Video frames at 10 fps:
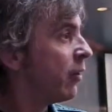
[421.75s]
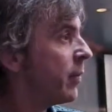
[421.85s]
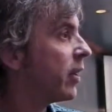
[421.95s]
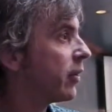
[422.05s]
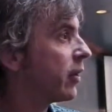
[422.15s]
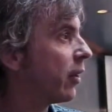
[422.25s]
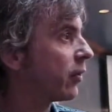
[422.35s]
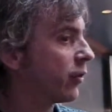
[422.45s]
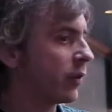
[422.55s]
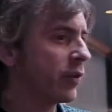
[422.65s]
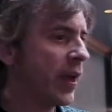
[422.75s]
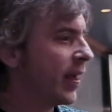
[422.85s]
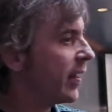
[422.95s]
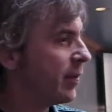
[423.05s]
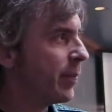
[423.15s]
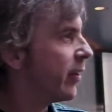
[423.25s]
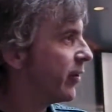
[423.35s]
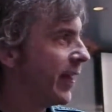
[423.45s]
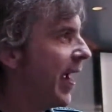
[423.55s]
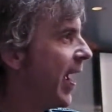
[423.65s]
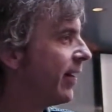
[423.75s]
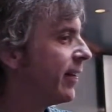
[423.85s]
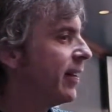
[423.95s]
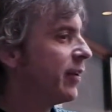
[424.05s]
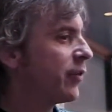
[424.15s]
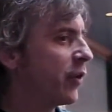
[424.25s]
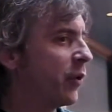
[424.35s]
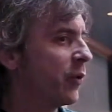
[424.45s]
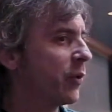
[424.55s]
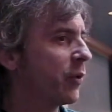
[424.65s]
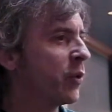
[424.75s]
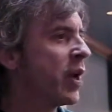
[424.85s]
sacrament of the culture. It can't get any bigger than that. So